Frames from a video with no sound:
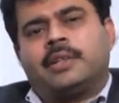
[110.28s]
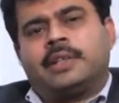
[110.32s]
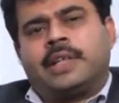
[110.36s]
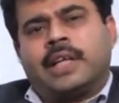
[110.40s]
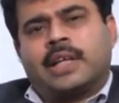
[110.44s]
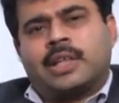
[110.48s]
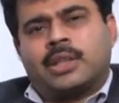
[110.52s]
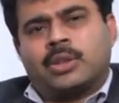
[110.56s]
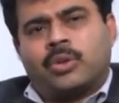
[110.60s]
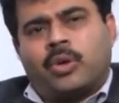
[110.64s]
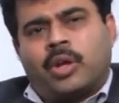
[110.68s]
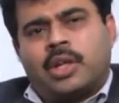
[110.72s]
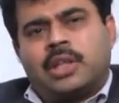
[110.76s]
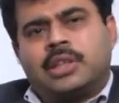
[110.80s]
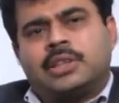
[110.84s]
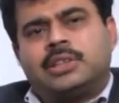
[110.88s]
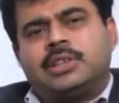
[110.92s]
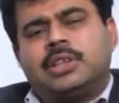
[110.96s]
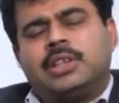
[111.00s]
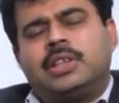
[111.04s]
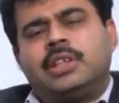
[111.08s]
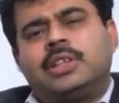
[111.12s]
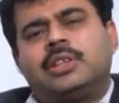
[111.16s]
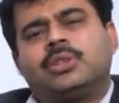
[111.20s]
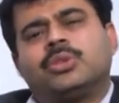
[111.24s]

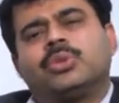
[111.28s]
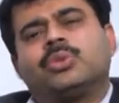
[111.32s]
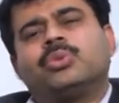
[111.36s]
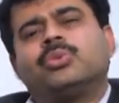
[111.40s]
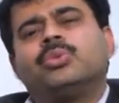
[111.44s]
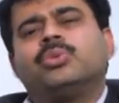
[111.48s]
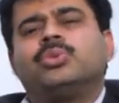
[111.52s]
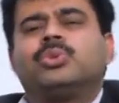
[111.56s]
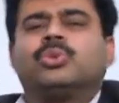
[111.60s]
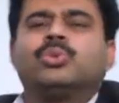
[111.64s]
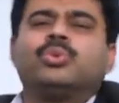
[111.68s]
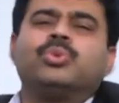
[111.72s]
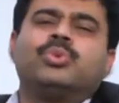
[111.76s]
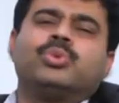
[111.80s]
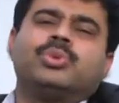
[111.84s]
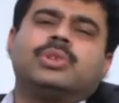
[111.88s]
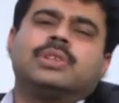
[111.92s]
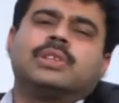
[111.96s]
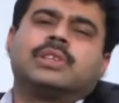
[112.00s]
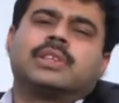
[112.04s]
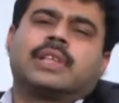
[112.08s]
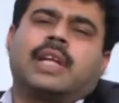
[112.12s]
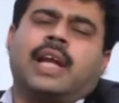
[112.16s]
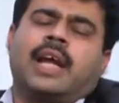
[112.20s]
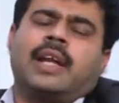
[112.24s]
technology through
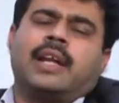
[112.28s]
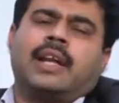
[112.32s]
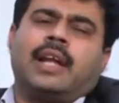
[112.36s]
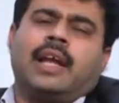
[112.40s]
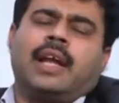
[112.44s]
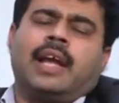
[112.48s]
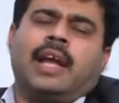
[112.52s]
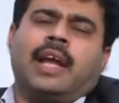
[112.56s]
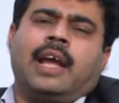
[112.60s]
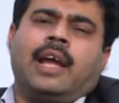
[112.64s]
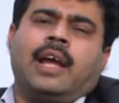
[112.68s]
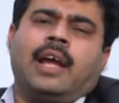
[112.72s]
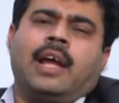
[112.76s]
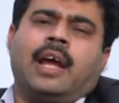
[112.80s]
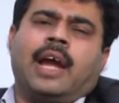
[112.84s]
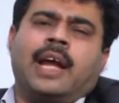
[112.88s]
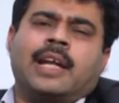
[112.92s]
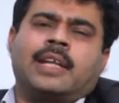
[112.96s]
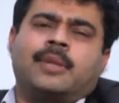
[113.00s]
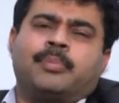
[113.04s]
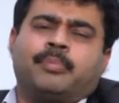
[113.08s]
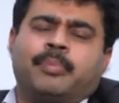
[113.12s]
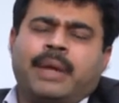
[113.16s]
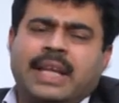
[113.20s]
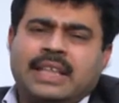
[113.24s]
tools can
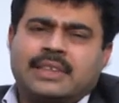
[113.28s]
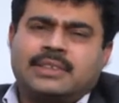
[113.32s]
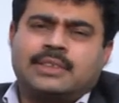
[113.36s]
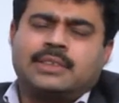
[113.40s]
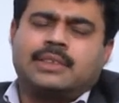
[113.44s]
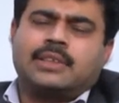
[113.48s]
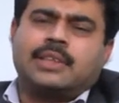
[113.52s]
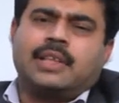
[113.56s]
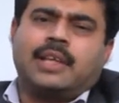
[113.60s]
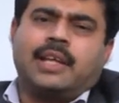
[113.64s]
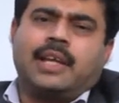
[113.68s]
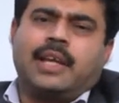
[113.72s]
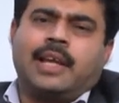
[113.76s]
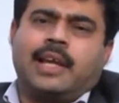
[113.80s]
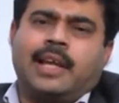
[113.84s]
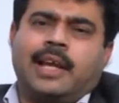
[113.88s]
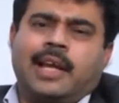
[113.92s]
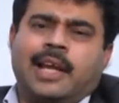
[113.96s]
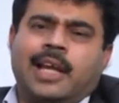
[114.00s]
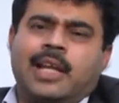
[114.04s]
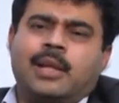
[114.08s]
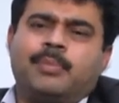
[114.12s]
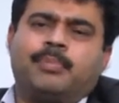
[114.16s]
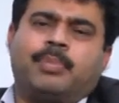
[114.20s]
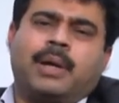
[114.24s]
at best
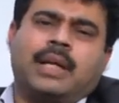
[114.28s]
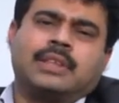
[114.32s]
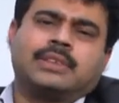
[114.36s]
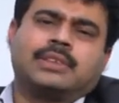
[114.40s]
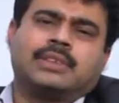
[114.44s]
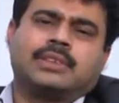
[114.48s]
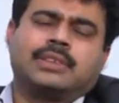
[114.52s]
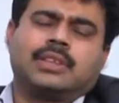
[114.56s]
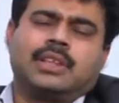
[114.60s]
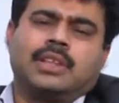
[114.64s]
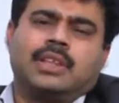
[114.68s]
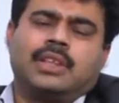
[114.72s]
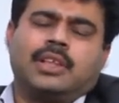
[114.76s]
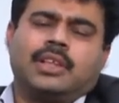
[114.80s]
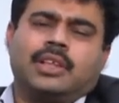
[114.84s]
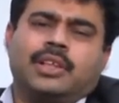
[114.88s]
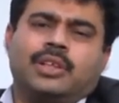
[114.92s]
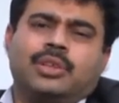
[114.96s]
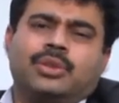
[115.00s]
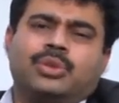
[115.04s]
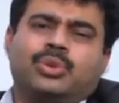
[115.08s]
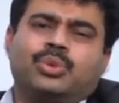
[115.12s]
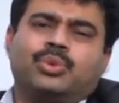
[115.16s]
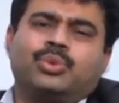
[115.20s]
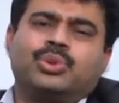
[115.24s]
help us
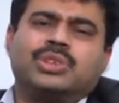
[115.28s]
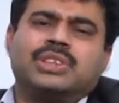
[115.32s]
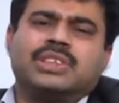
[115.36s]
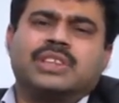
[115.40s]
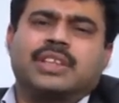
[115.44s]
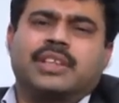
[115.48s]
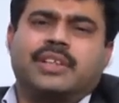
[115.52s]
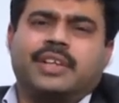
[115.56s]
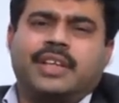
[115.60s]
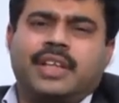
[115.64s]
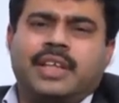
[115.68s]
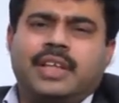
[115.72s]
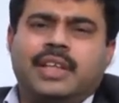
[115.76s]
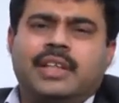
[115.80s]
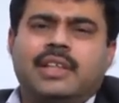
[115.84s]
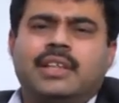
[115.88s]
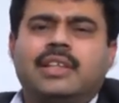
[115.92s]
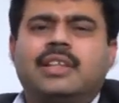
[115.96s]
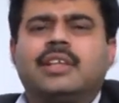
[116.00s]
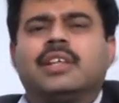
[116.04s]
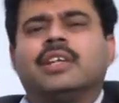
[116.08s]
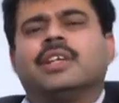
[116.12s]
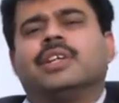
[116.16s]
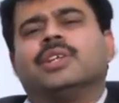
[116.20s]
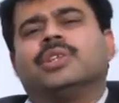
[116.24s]
to
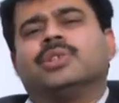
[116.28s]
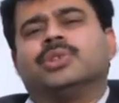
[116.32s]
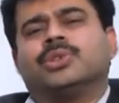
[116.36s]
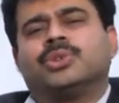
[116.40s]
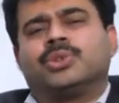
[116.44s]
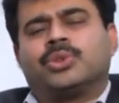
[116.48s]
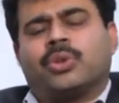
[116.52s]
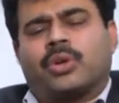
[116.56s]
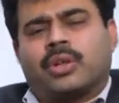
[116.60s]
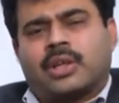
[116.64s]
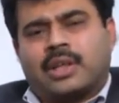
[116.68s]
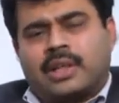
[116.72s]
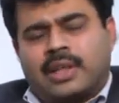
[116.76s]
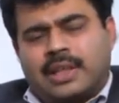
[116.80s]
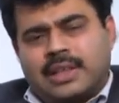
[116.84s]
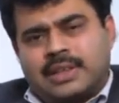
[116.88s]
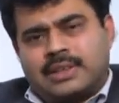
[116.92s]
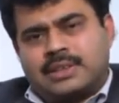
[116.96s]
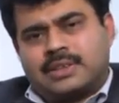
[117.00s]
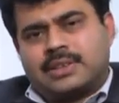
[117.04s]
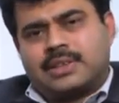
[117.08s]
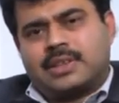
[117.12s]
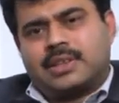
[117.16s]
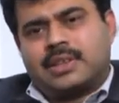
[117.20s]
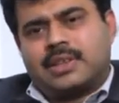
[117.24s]
screen,
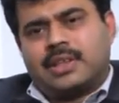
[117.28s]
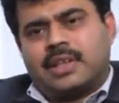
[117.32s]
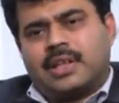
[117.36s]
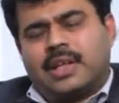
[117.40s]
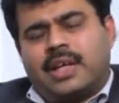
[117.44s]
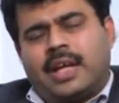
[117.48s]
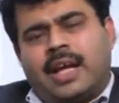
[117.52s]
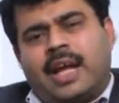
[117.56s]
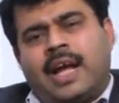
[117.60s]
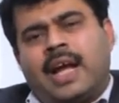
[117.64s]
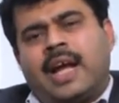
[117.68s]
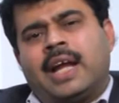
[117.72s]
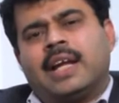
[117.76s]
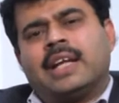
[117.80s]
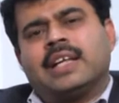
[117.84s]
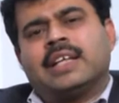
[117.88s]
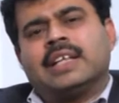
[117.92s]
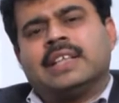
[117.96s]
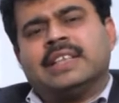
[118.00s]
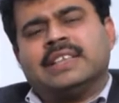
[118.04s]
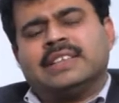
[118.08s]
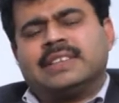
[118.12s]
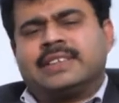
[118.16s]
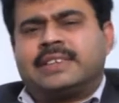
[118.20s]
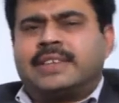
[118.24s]
shortlist and
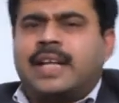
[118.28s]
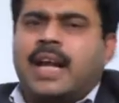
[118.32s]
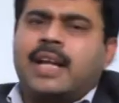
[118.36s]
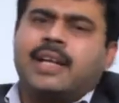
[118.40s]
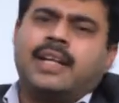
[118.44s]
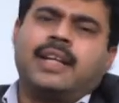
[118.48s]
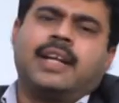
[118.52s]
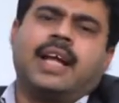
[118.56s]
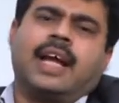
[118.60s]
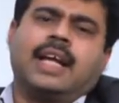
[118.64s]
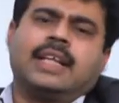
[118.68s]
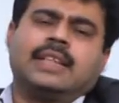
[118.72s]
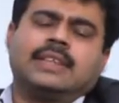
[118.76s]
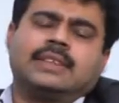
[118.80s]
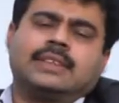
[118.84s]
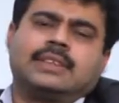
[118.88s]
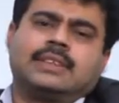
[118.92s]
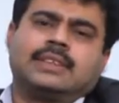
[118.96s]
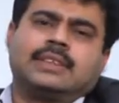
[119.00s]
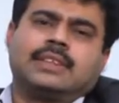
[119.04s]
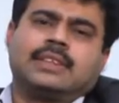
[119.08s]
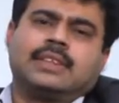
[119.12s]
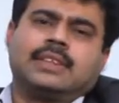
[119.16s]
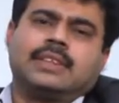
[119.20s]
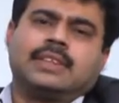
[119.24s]

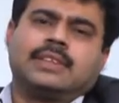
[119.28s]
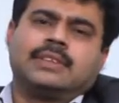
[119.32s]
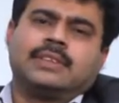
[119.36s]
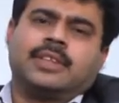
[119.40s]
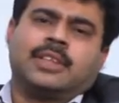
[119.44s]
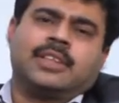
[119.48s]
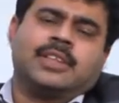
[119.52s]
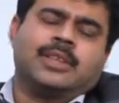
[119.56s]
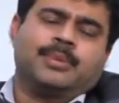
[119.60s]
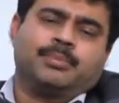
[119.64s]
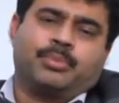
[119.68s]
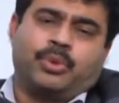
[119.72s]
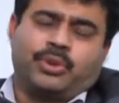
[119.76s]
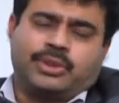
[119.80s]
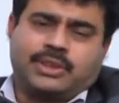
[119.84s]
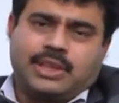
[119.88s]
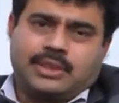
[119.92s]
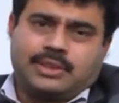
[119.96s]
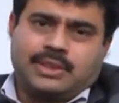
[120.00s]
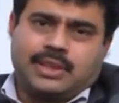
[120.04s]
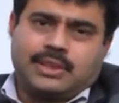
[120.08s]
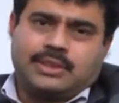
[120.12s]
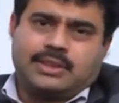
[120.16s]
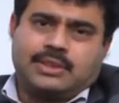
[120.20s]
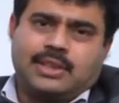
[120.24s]
standardize certain
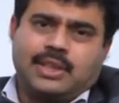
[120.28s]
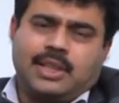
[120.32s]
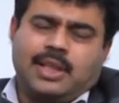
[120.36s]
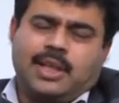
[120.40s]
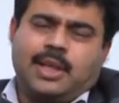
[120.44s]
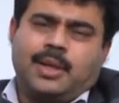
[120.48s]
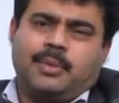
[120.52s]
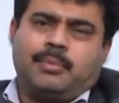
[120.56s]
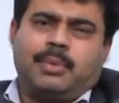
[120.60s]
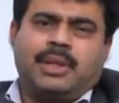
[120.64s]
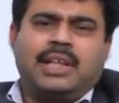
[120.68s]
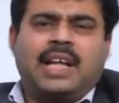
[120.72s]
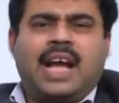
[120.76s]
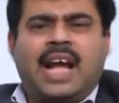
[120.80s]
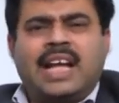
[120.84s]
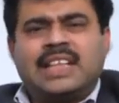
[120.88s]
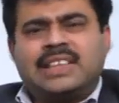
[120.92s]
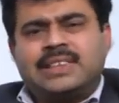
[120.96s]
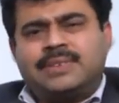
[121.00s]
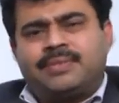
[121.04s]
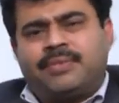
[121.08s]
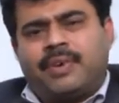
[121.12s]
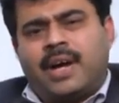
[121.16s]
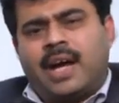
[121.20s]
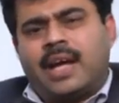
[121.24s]
processes. But
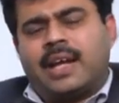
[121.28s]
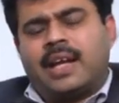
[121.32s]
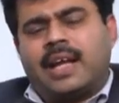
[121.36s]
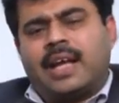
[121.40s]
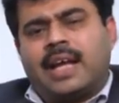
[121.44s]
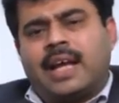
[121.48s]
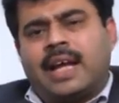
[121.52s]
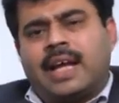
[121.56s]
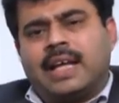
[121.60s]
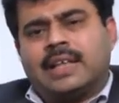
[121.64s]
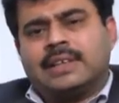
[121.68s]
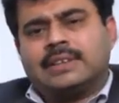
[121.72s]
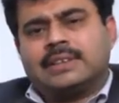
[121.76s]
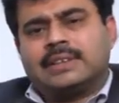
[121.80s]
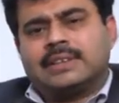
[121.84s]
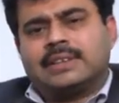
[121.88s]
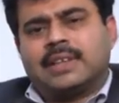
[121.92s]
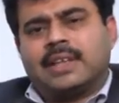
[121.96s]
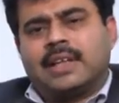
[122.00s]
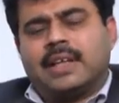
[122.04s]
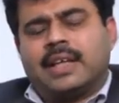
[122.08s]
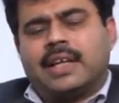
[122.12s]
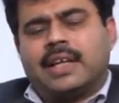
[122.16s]
as far as